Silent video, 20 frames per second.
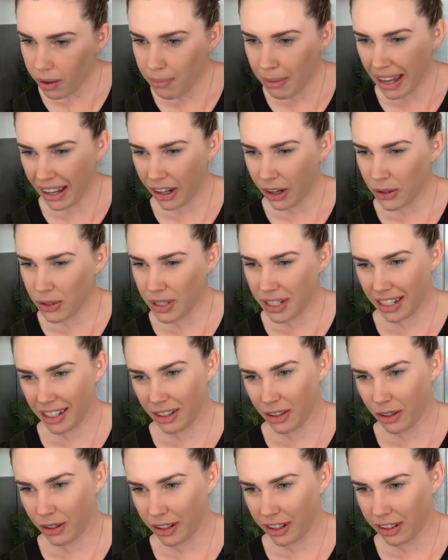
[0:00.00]
Mangosteen
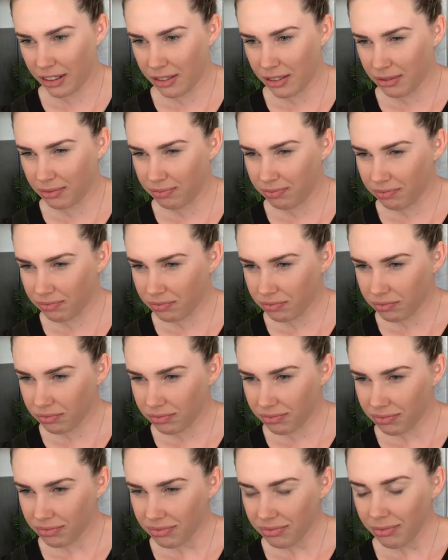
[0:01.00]
cookies.
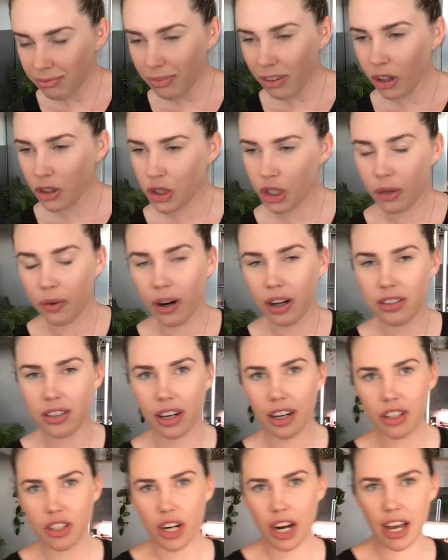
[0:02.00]
Do you know what? I was
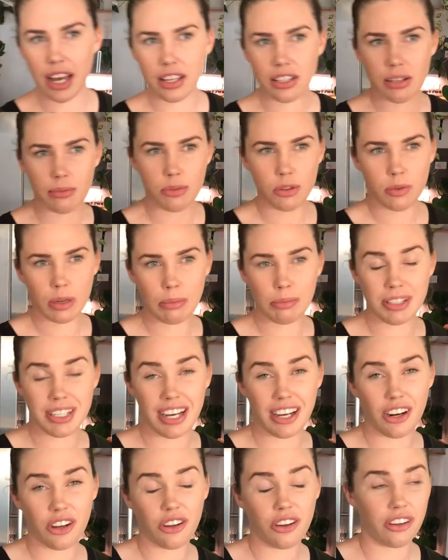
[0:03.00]
going to try some sweet
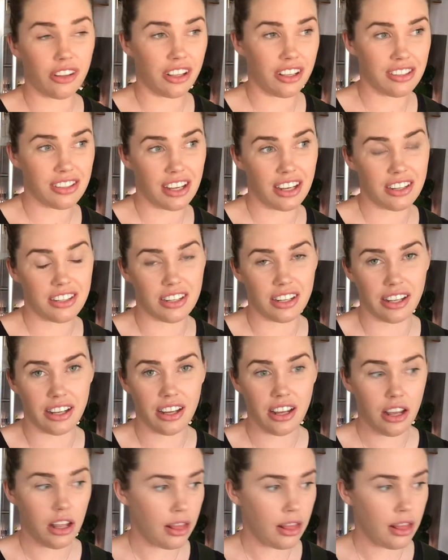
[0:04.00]
potato cookies, actually.